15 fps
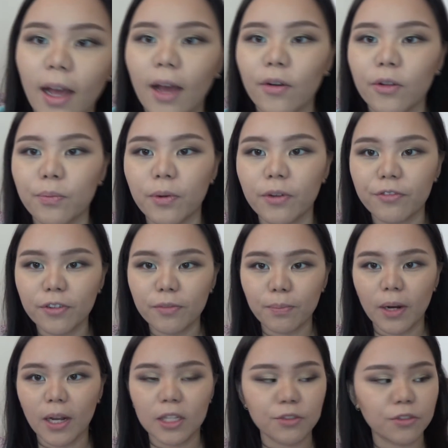I would prefer
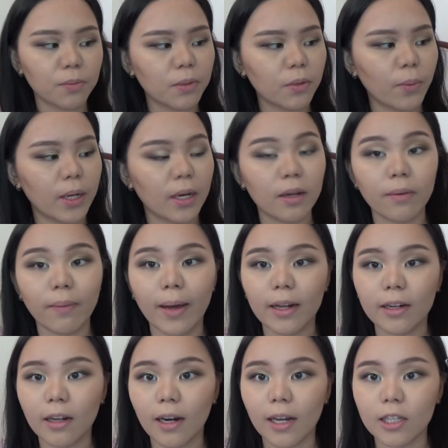blush from the Wet n
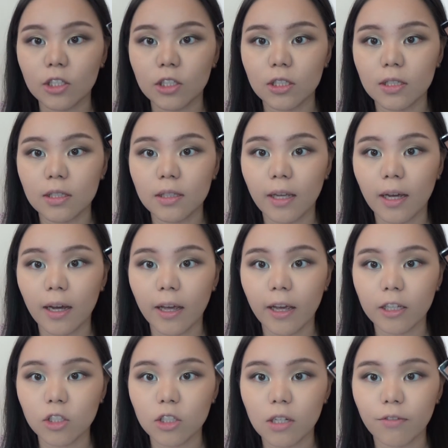Wild collection. They are
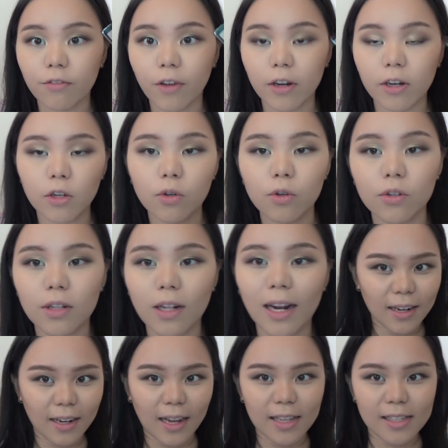actually very good,
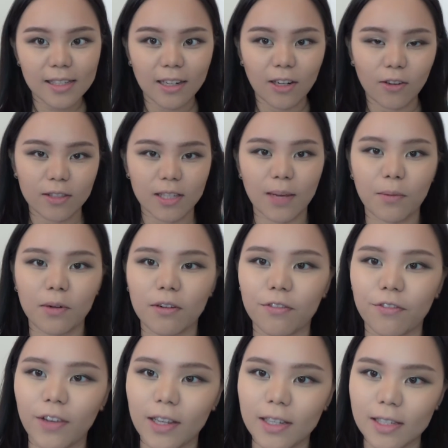last a long time on the
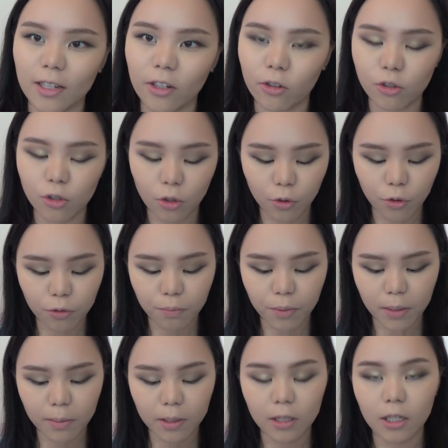face, and also good
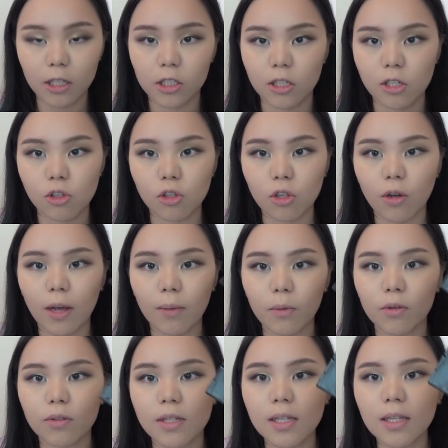pigmentation. So I'm
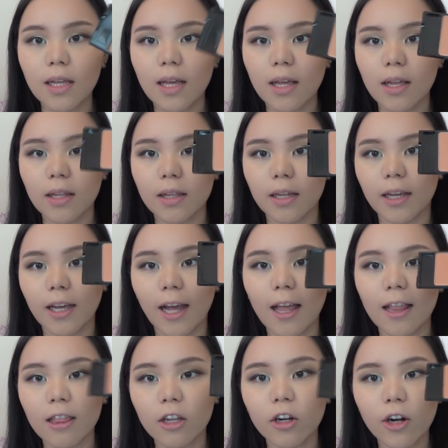using the
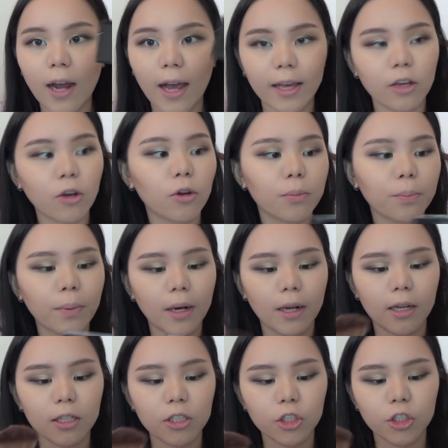Color Icon
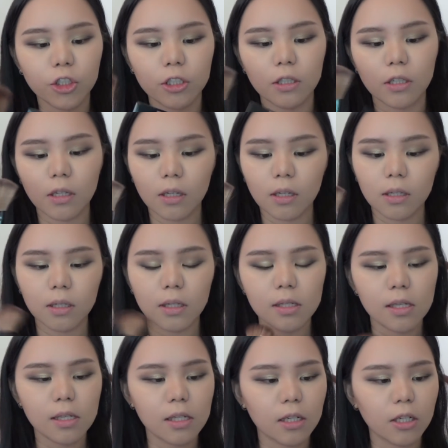blush. This
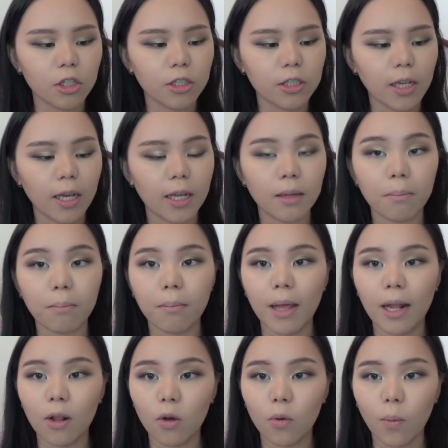is in the shade Mellow